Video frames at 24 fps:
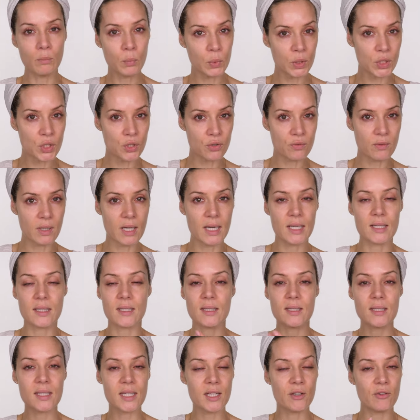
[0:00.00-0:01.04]
moisturize,
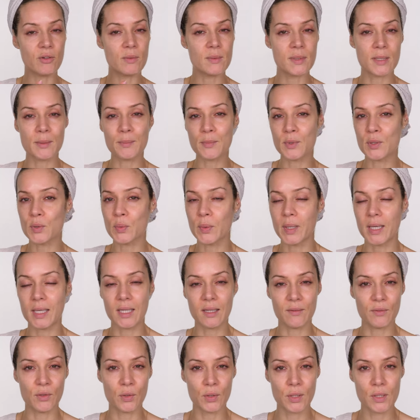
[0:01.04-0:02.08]
serums in between
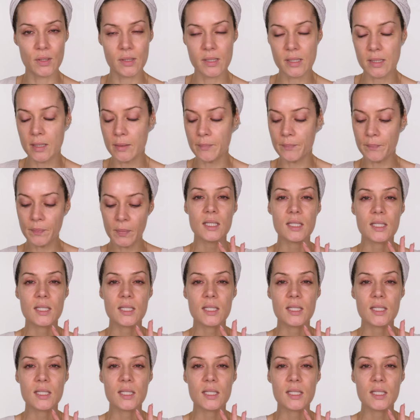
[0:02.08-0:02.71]
if you're using them.